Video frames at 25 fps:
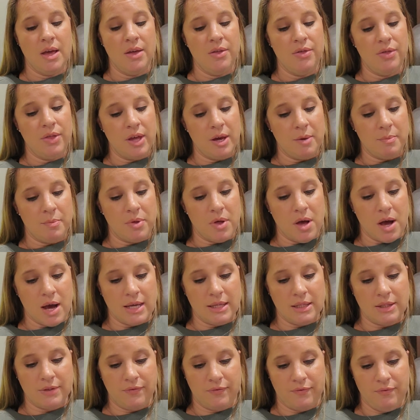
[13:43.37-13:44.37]
The
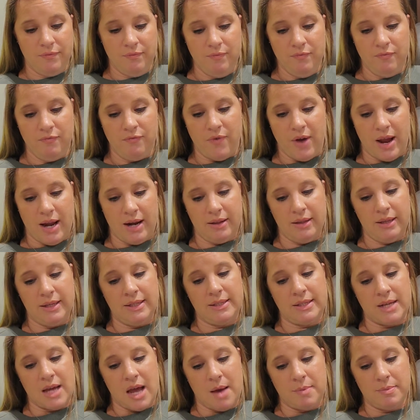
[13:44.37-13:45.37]
applause finally
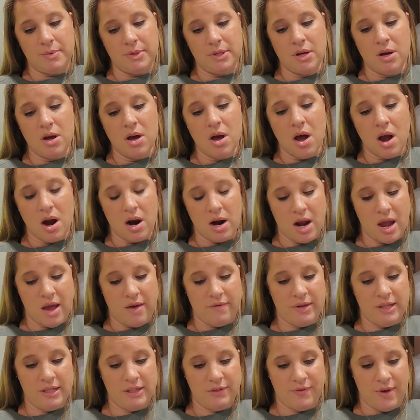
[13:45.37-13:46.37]
stopped. Hart
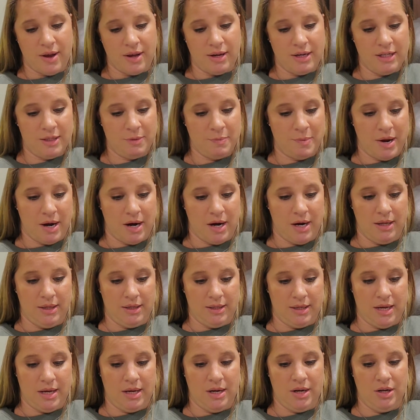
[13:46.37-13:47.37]
Evans found his
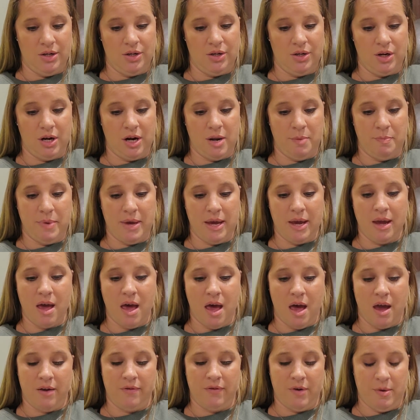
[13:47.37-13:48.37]
parents and endured a big
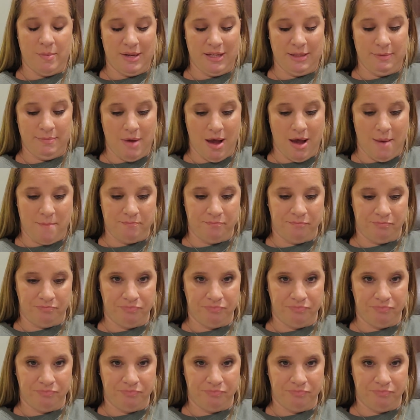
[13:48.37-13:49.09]
hug from his mom.